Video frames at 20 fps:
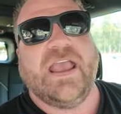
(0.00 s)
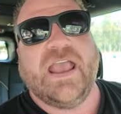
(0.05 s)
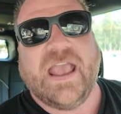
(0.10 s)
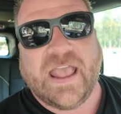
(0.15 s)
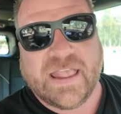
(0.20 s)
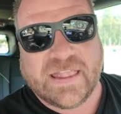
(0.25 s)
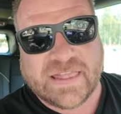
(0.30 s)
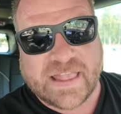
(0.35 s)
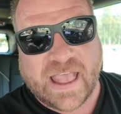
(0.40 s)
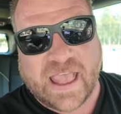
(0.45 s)

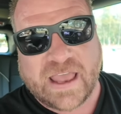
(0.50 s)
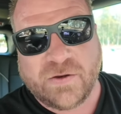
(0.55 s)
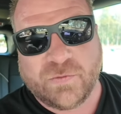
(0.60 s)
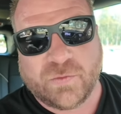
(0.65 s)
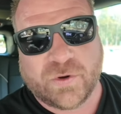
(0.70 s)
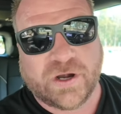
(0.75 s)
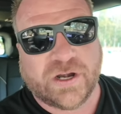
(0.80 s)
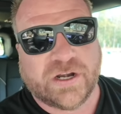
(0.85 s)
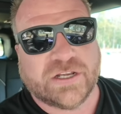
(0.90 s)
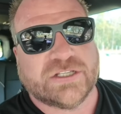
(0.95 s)
and then
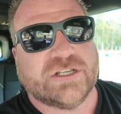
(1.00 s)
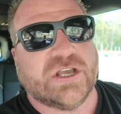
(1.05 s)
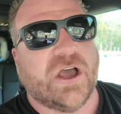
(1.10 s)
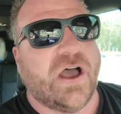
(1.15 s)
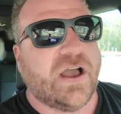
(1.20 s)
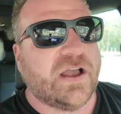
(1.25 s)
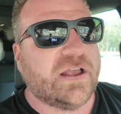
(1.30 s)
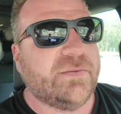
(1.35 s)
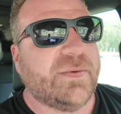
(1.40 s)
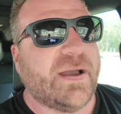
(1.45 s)
we're gonna
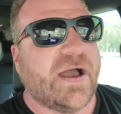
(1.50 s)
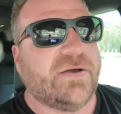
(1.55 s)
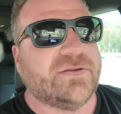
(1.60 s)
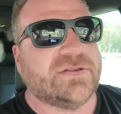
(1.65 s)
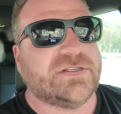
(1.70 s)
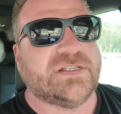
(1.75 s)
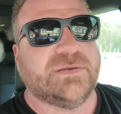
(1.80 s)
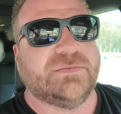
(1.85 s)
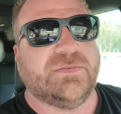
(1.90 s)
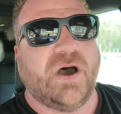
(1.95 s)
talk about
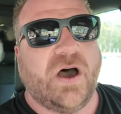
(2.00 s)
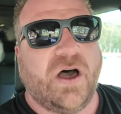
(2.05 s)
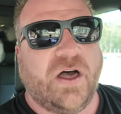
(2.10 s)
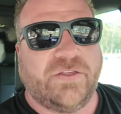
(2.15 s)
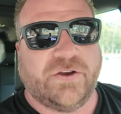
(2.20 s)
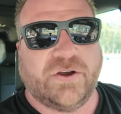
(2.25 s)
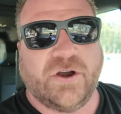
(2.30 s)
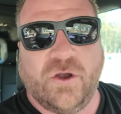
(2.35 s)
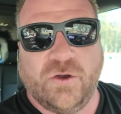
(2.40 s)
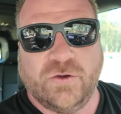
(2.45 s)
some
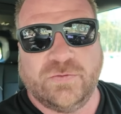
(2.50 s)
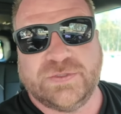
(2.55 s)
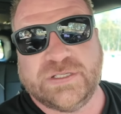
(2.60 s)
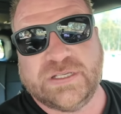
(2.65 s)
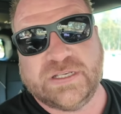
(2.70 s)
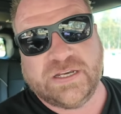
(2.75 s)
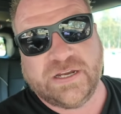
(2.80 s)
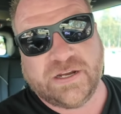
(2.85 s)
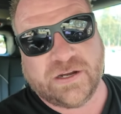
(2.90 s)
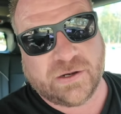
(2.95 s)
other homes
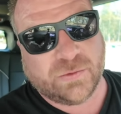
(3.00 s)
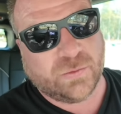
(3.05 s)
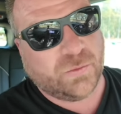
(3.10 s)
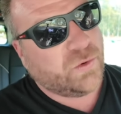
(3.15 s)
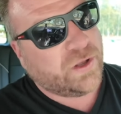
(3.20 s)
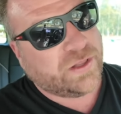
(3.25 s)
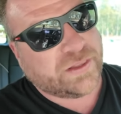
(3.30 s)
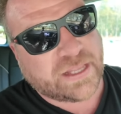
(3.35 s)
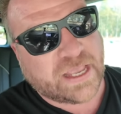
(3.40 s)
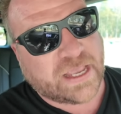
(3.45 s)
in here and
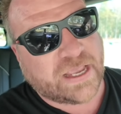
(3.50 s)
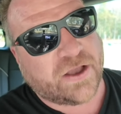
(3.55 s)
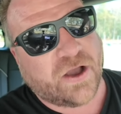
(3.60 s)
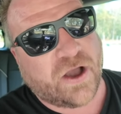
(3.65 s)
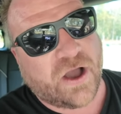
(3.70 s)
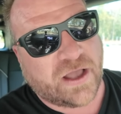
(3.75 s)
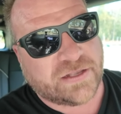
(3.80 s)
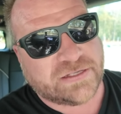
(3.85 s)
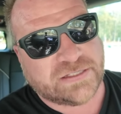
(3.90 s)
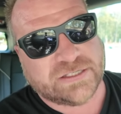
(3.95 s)
what they
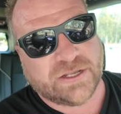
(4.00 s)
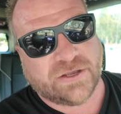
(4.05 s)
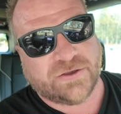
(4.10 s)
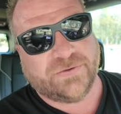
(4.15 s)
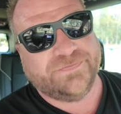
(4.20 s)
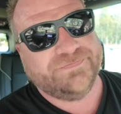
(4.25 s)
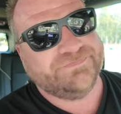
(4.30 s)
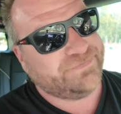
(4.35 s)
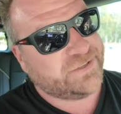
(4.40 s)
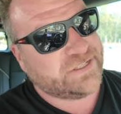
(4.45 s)
cost.
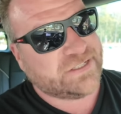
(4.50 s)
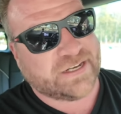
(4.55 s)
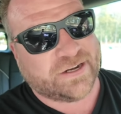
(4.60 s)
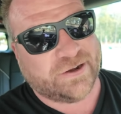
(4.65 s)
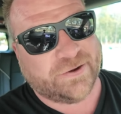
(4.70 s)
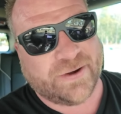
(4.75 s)
So stick